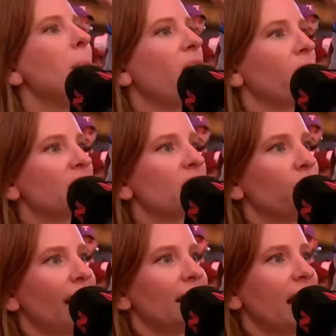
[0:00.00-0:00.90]
about this
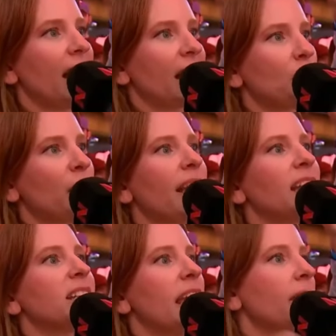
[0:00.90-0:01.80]
fight taking
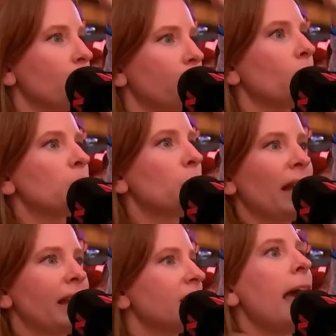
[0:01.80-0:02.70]
place in the first
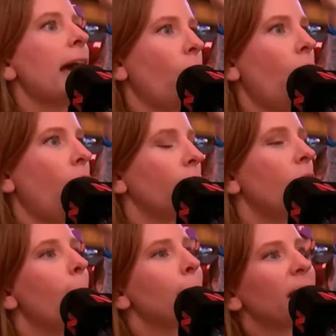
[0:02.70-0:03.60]
place at
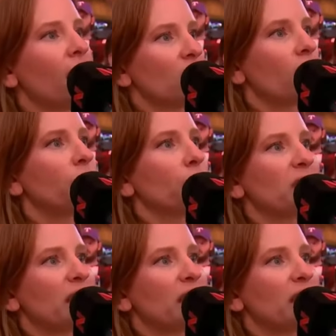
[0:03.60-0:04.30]
all because of